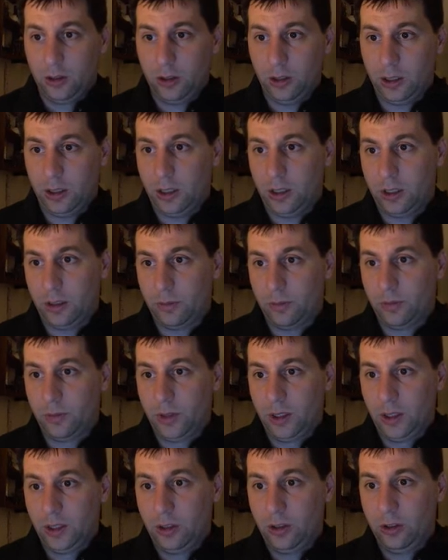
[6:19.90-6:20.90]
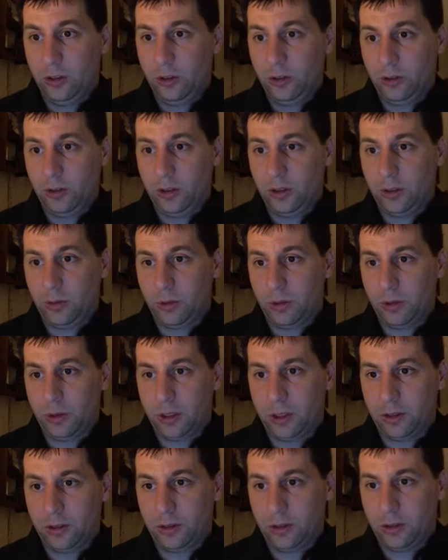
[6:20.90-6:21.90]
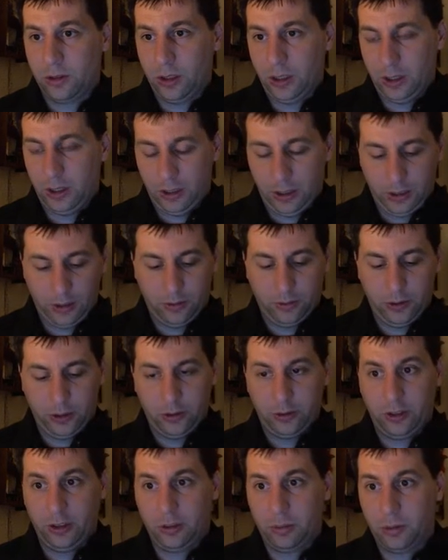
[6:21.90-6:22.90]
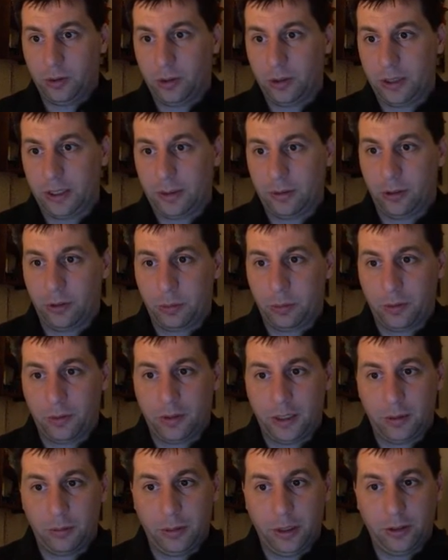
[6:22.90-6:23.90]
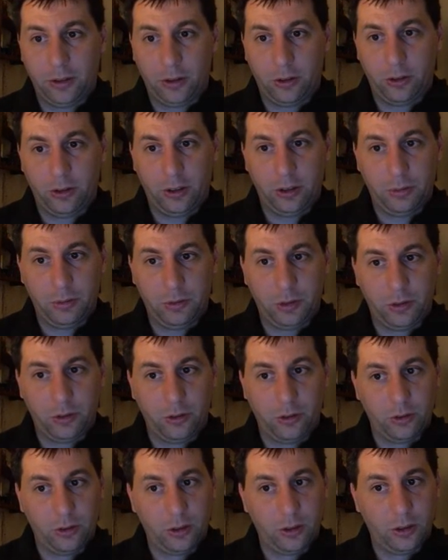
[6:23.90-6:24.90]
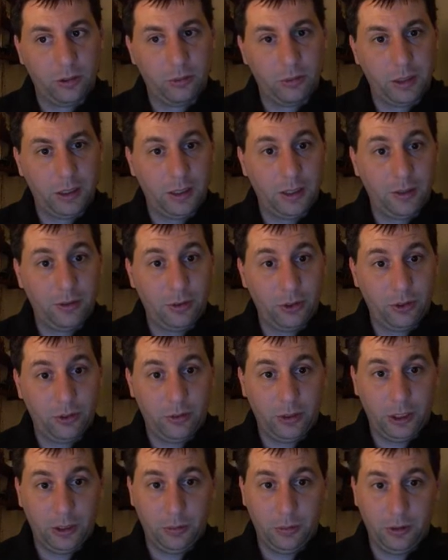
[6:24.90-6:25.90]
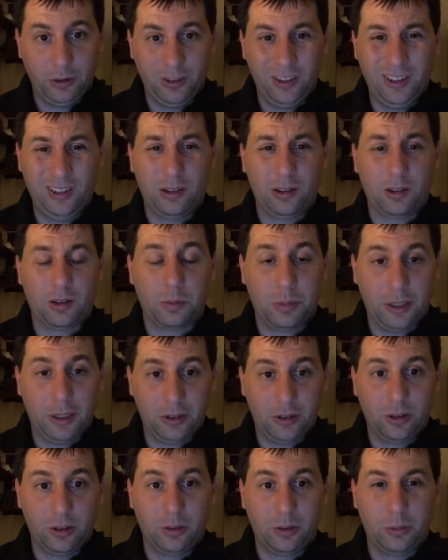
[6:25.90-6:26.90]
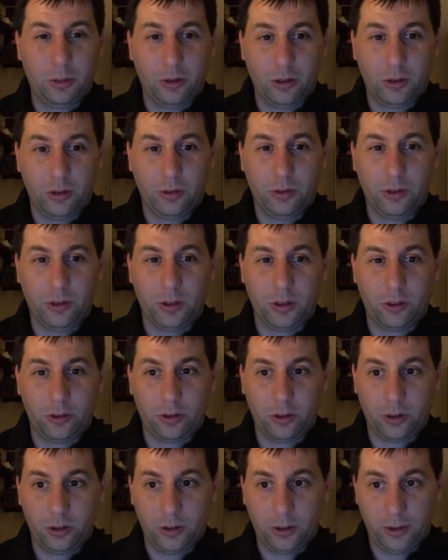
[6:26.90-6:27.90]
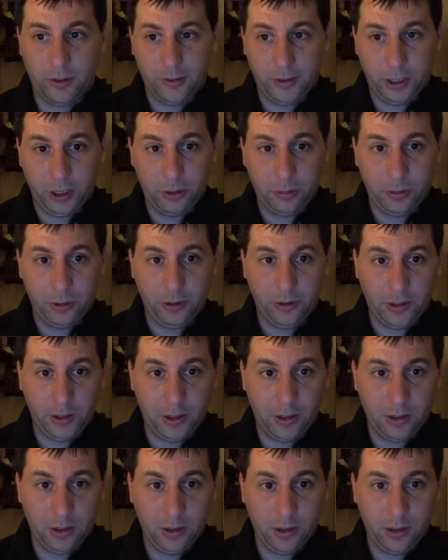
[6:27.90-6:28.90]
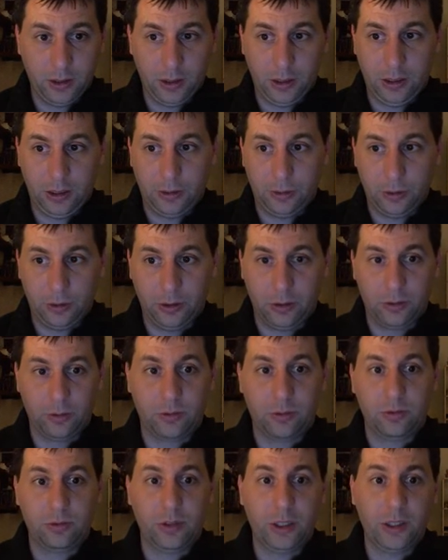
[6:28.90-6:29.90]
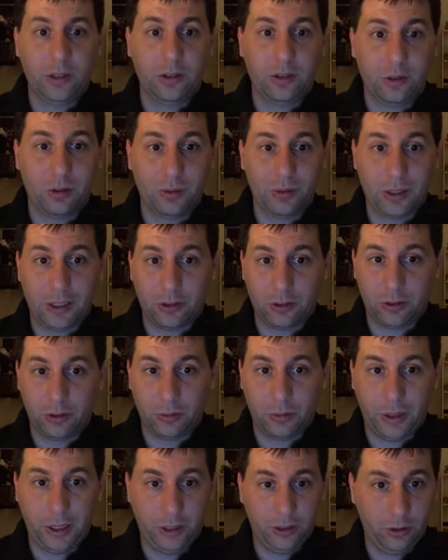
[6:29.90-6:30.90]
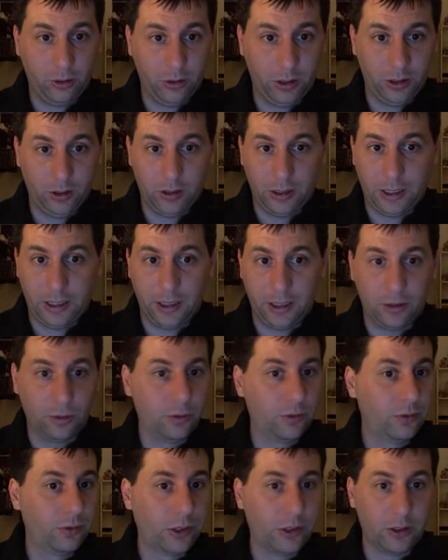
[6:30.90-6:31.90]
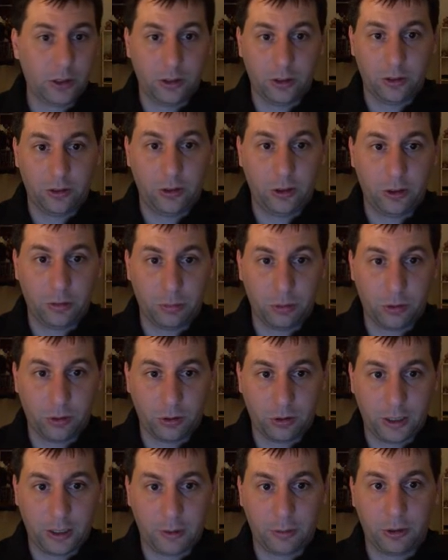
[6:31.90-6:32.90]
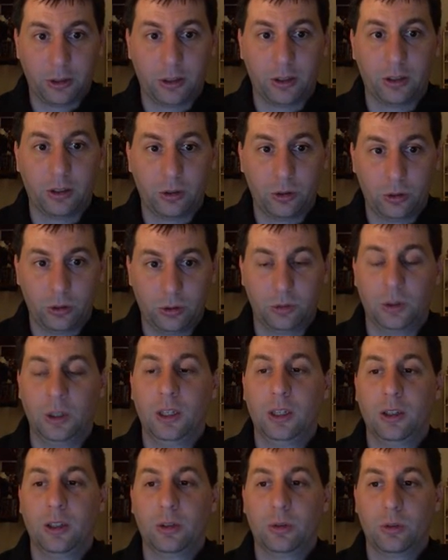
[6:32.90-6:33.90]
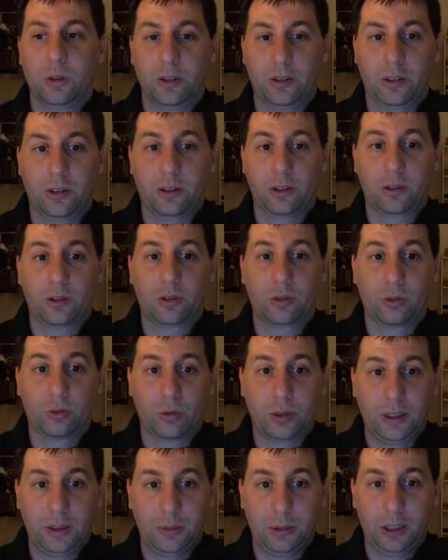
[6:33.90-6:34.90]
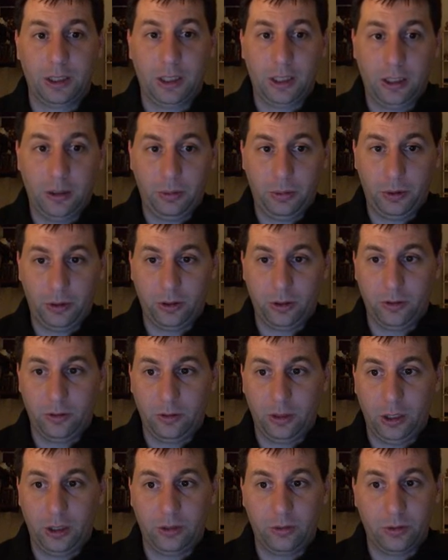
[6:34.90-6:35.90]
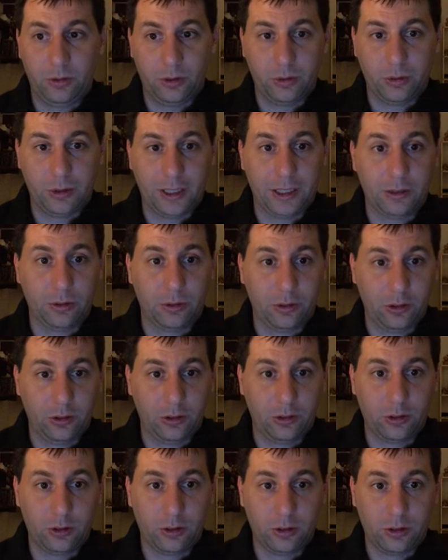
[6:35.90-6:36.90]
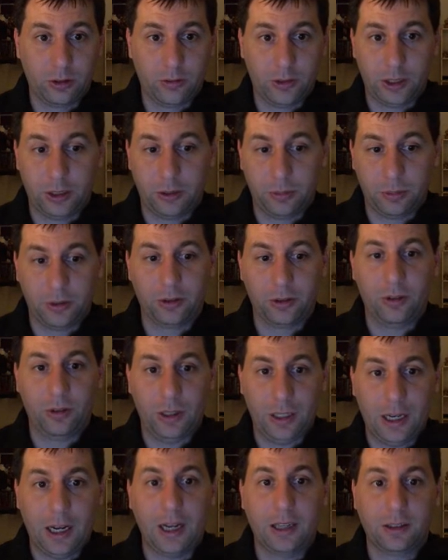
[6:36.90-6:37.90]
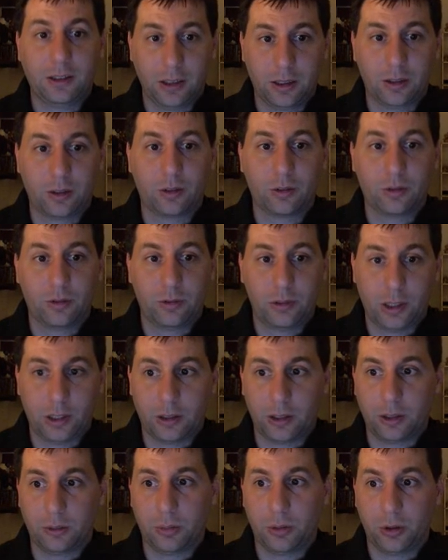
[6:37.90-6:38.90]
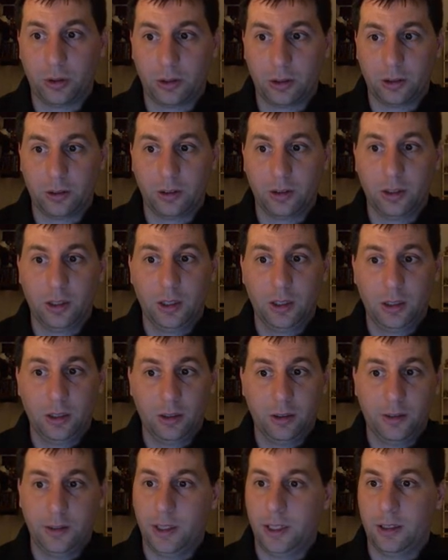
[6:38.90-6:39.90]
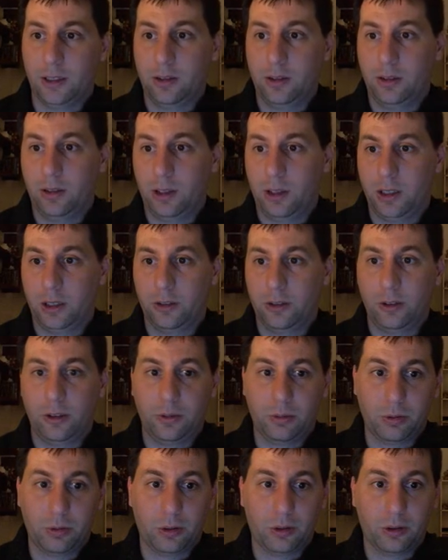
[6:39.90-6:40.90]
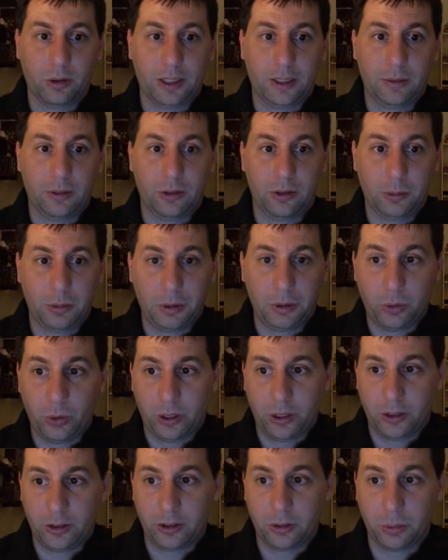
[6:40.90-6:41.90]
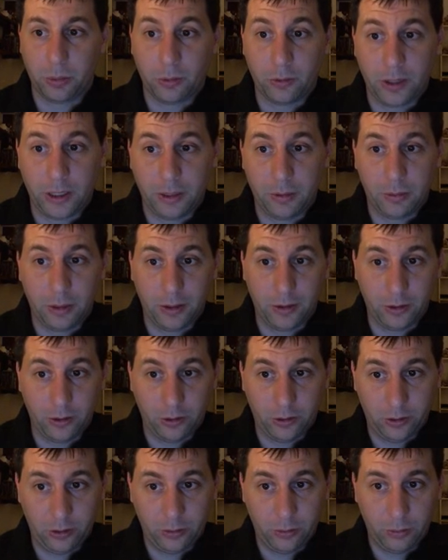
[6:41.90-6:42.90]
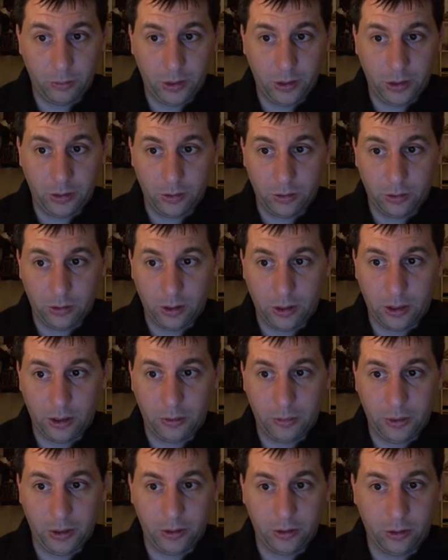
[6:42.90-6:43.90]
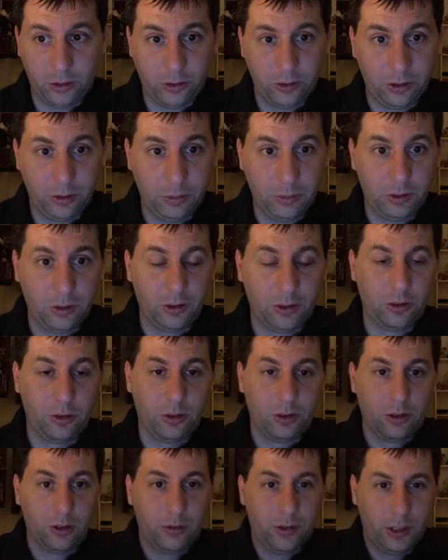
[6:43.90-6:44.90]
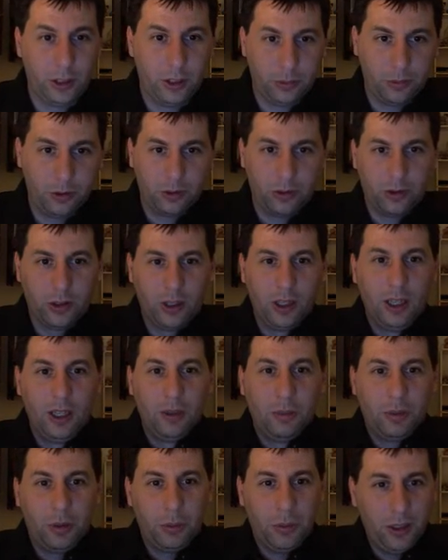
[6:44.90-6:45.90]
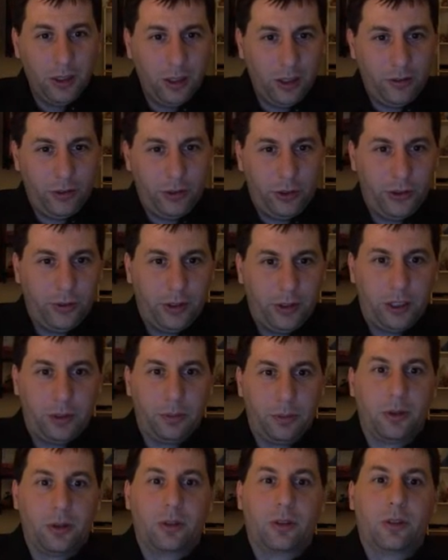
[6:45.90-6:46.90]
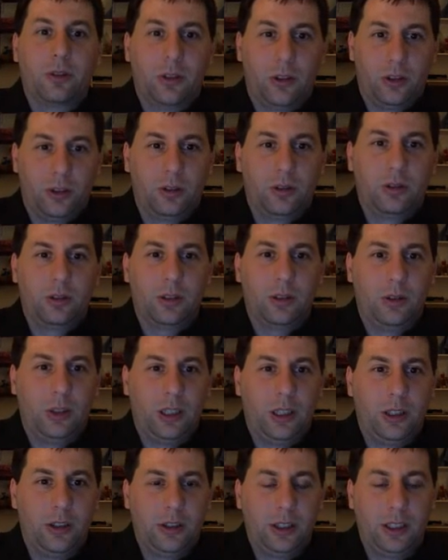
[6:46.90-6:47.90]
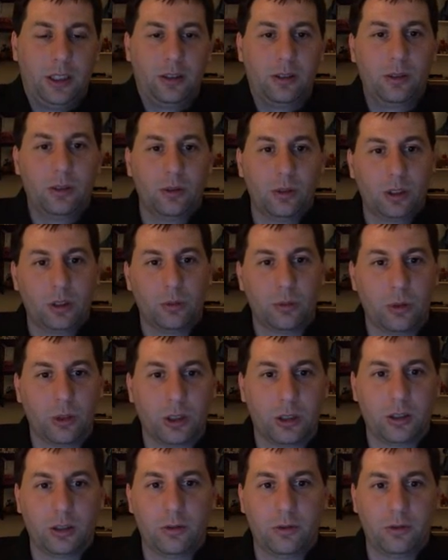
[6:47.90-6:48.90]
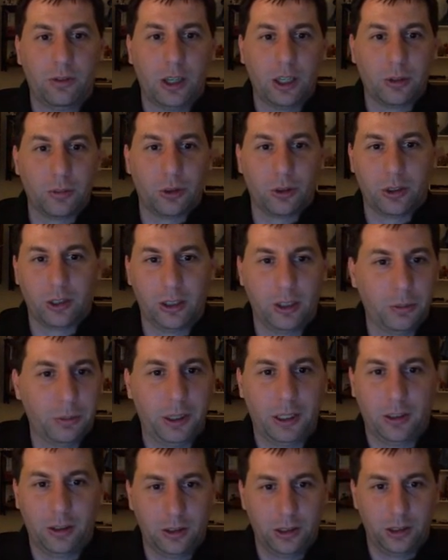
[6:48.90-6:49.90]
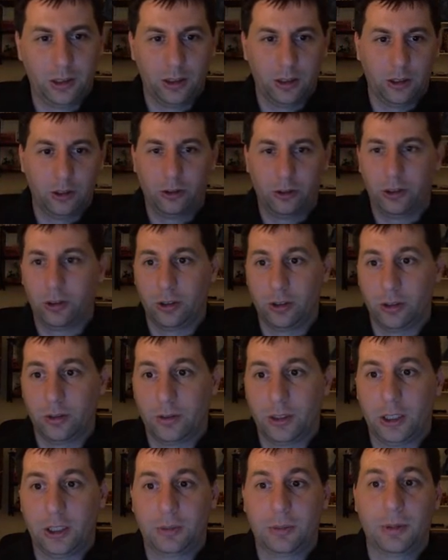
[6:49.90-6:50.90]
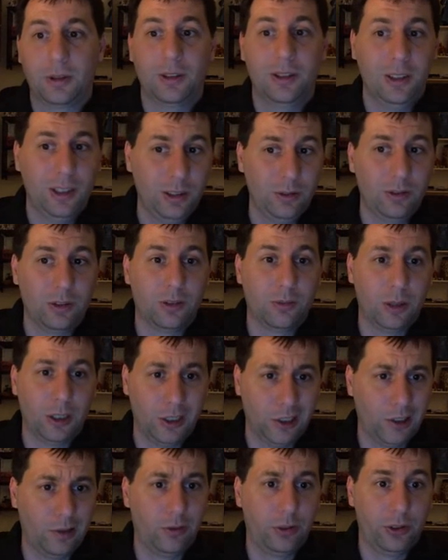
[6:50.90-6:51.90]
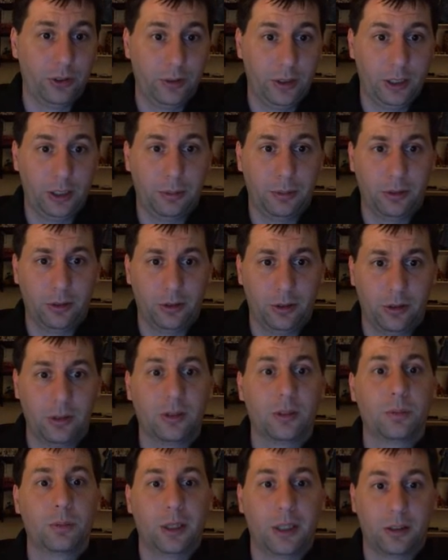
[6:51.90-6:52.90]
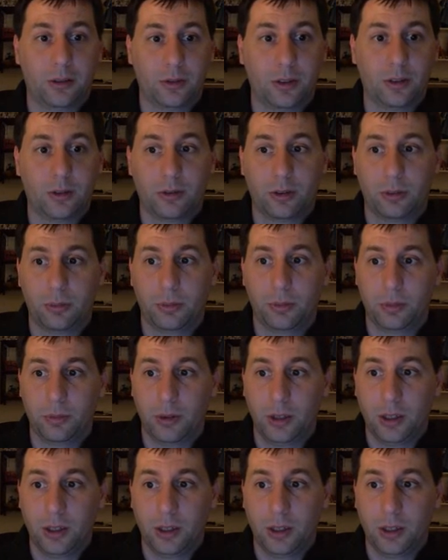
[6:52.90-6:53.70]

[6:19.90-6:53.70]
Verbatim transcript: Um, usually we want to have our chief programmers provide mentorship to junior and mid-level developers. It's especially important for the junior developers, I think. It was very substantial in my career. I had a very good chief programmer who was extremely helpful helpful when I was a junior developer. So I, I think it's very important that uh, chief programmers be willing to provide mentorship, men, uh, mentorship to the junior developers. But mid level developers, still, while they can work far more independently than a junior developer, even mid level developers benefit from.